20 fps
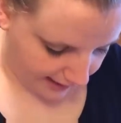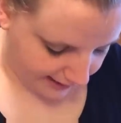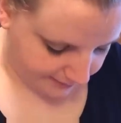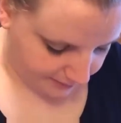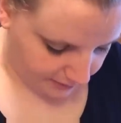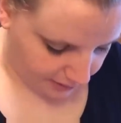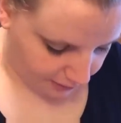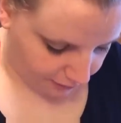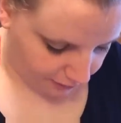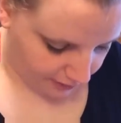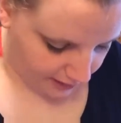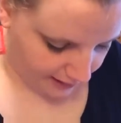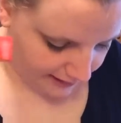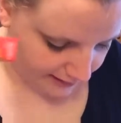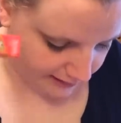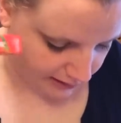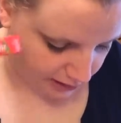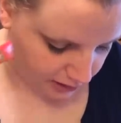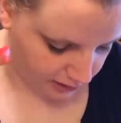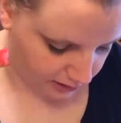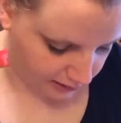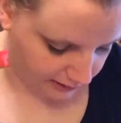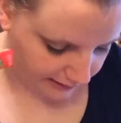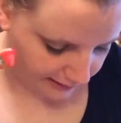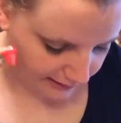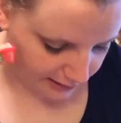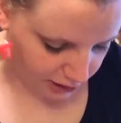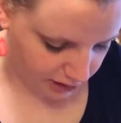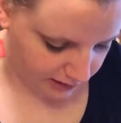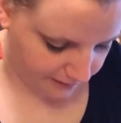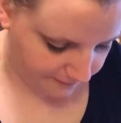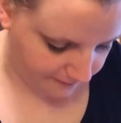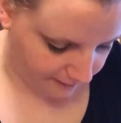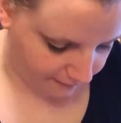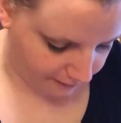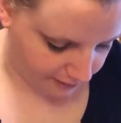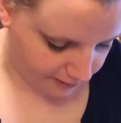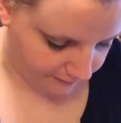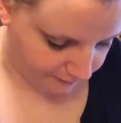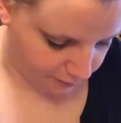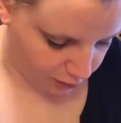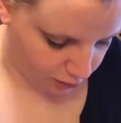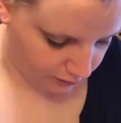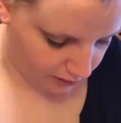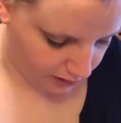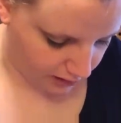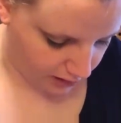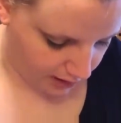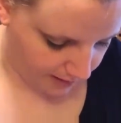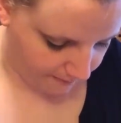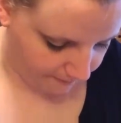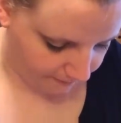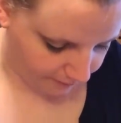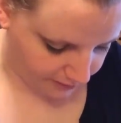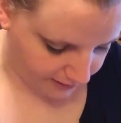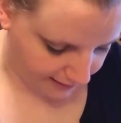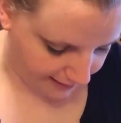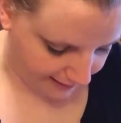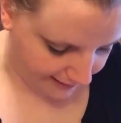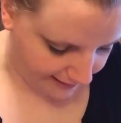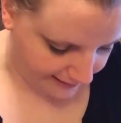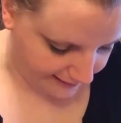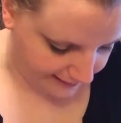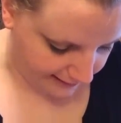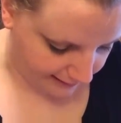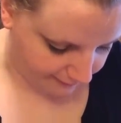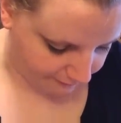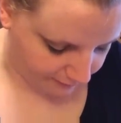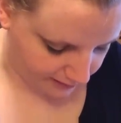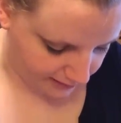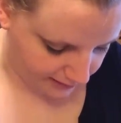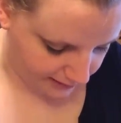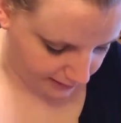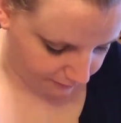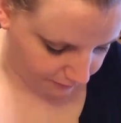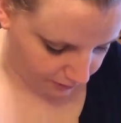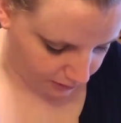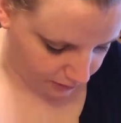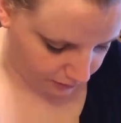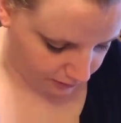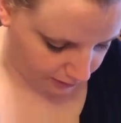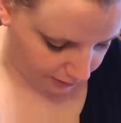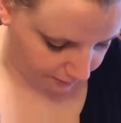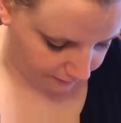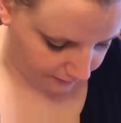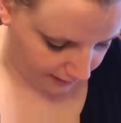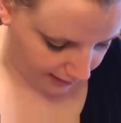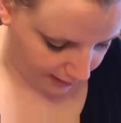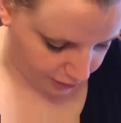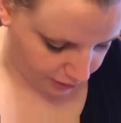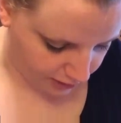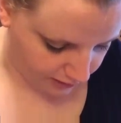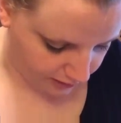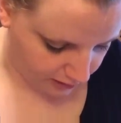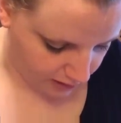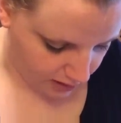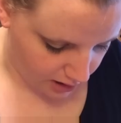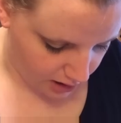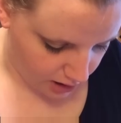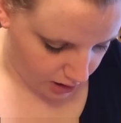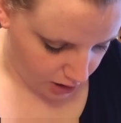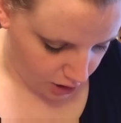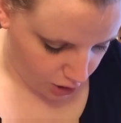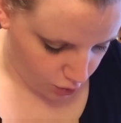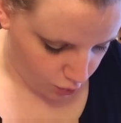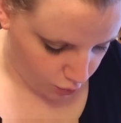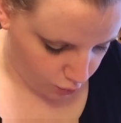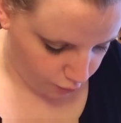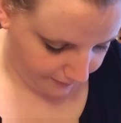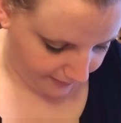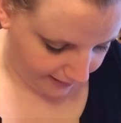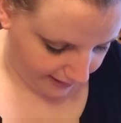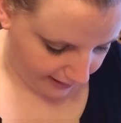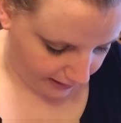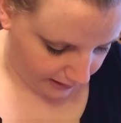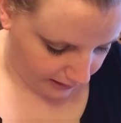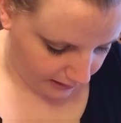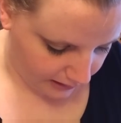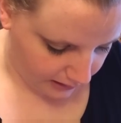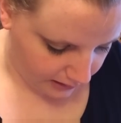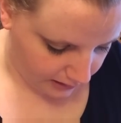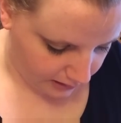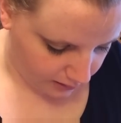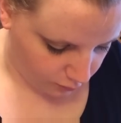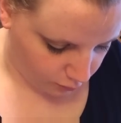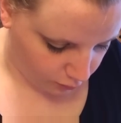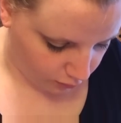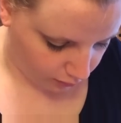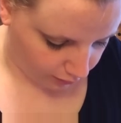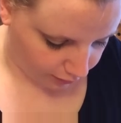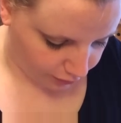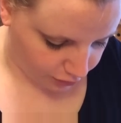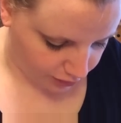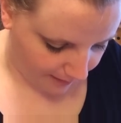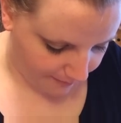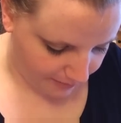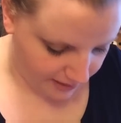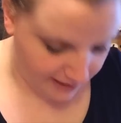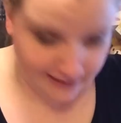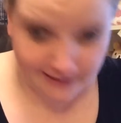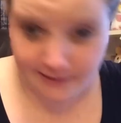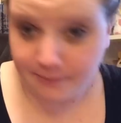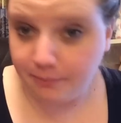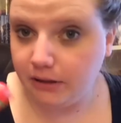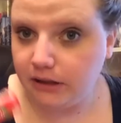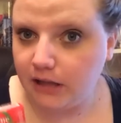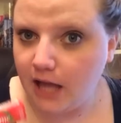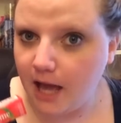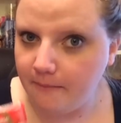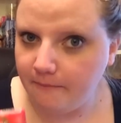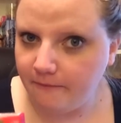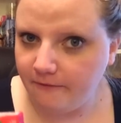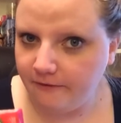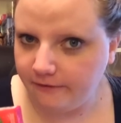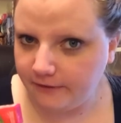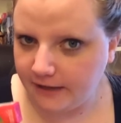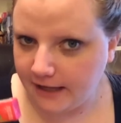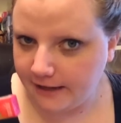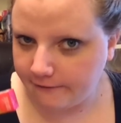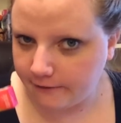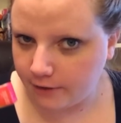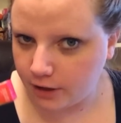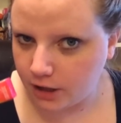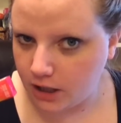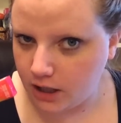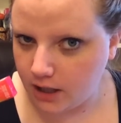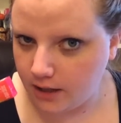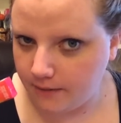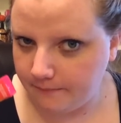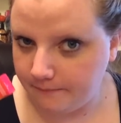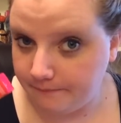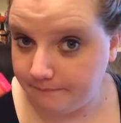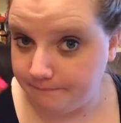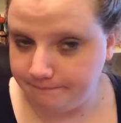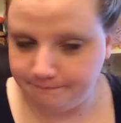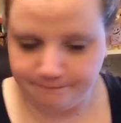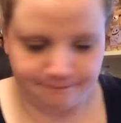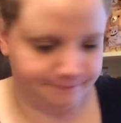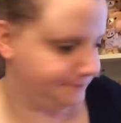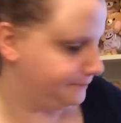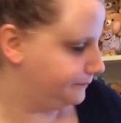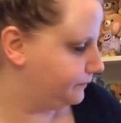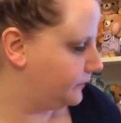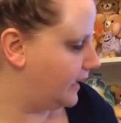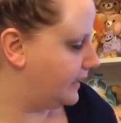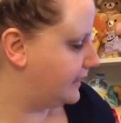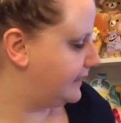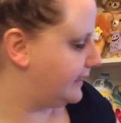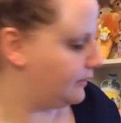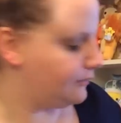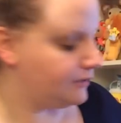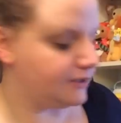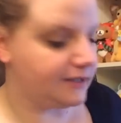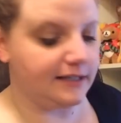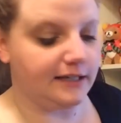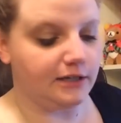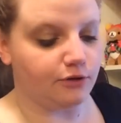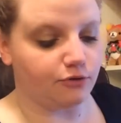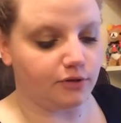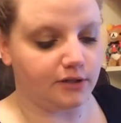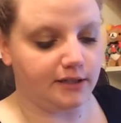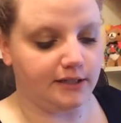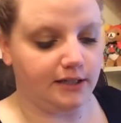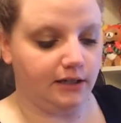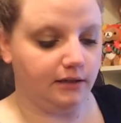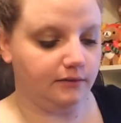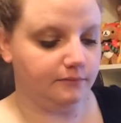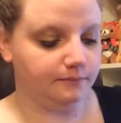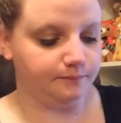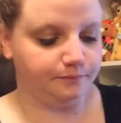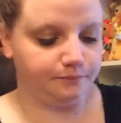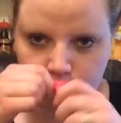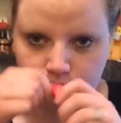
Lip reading: has been creating delicious flavors of chewing gum for decades, and they've recently renewed their flagship Umi, or Japanese plum-flavored gum. That sounds interesting.